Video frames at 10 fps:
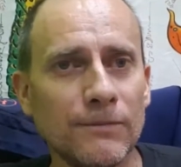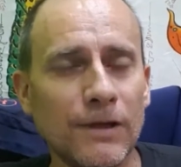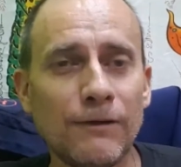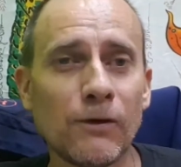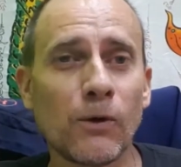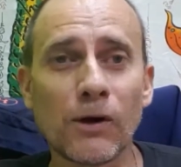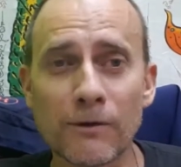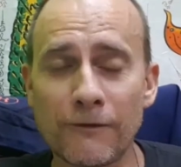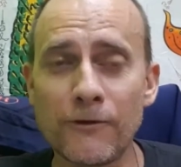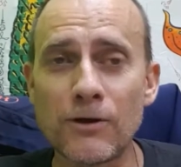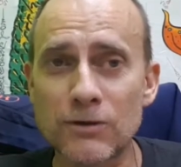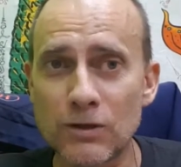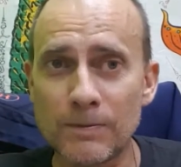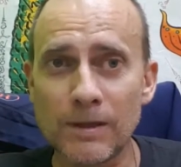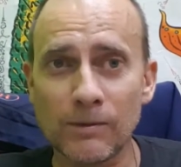if you want to refer
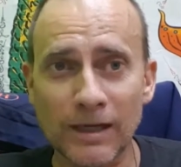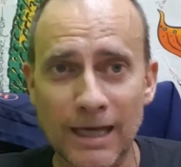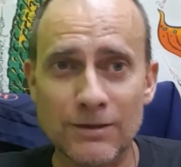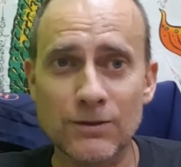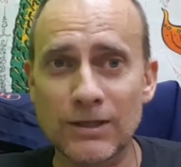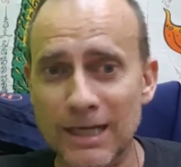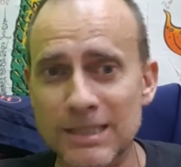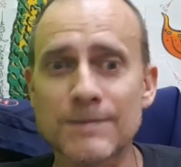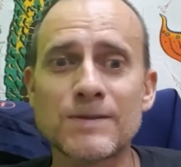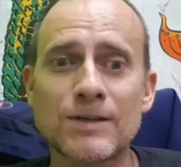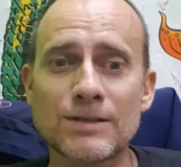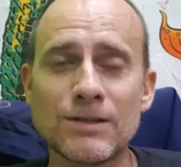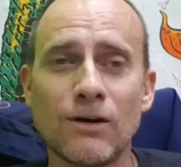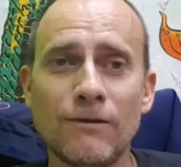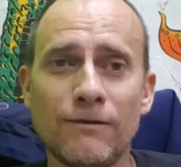2 people and get 2 customers
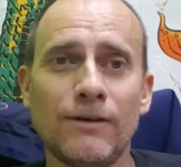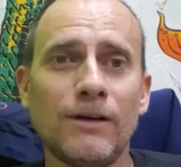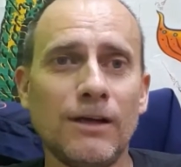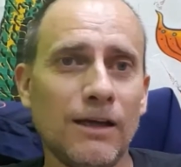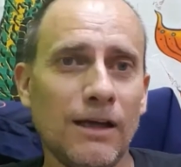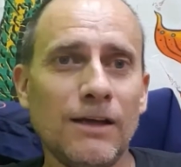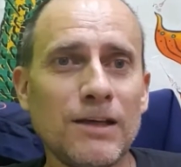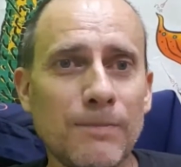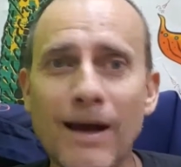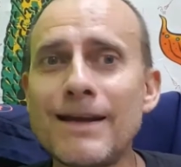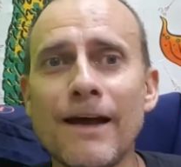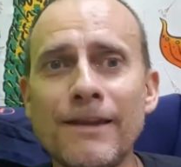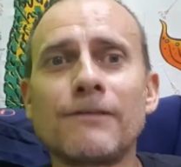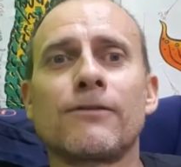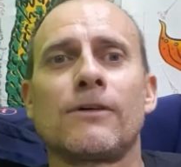yourself, you pay
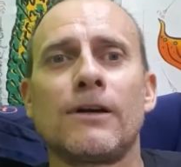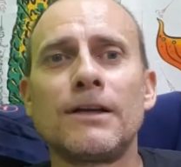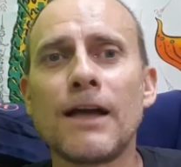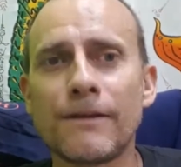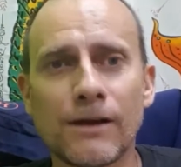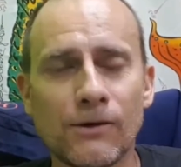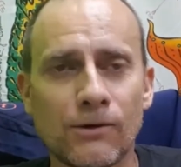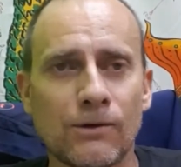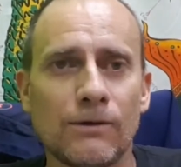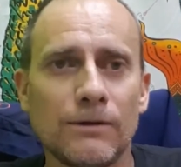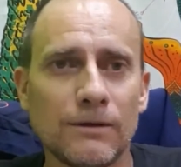nothing for it, nothing at all.